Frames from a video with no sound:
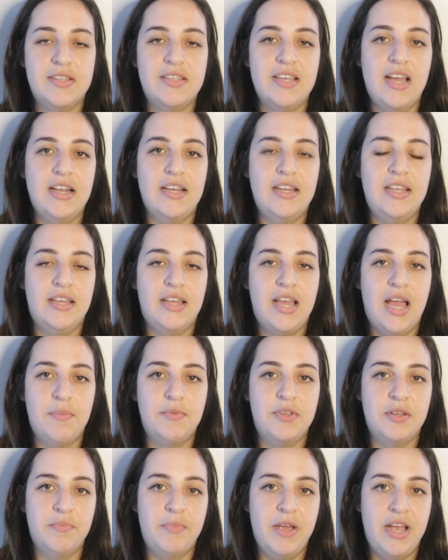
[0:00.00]
sadly,
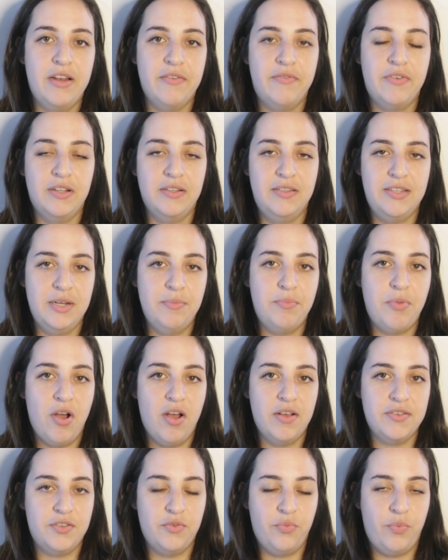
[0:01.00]
Captain Bielefeld did
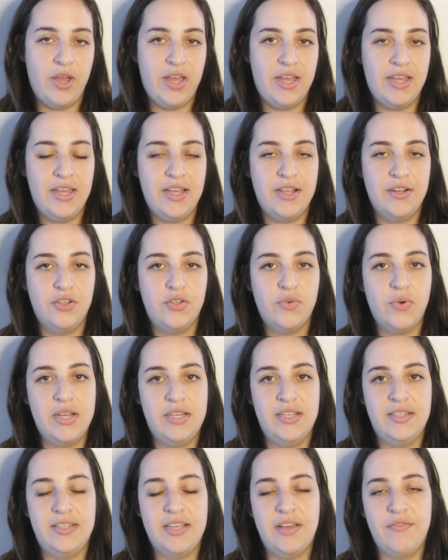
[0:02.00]
pass away in
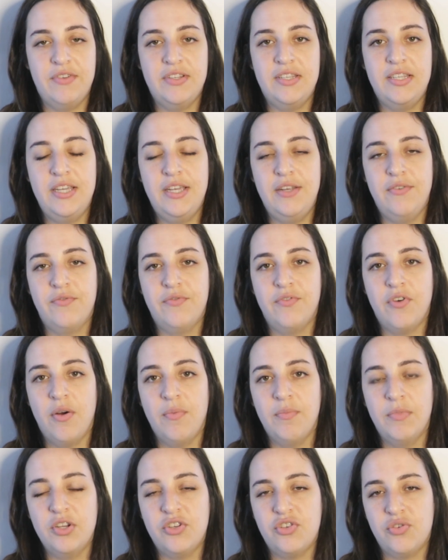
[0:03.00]
2017
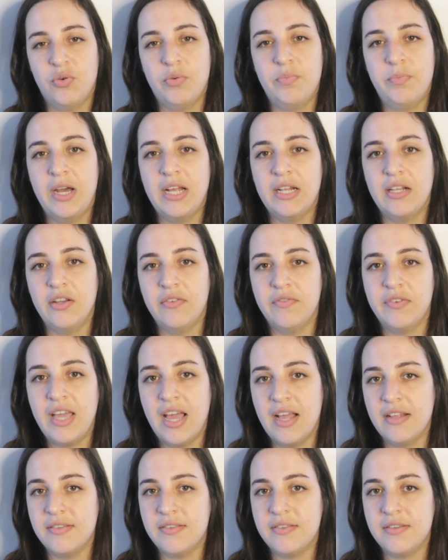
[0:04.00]
from a short battle of
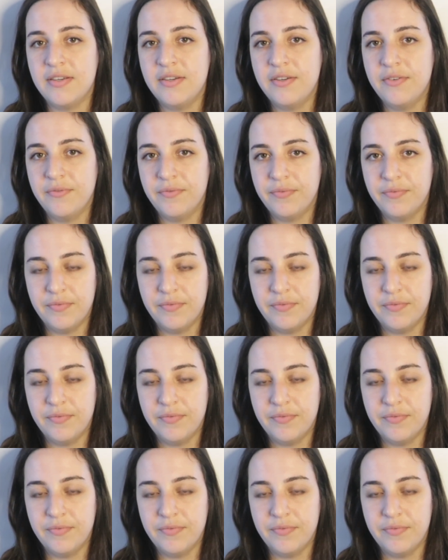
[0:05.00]
cancer.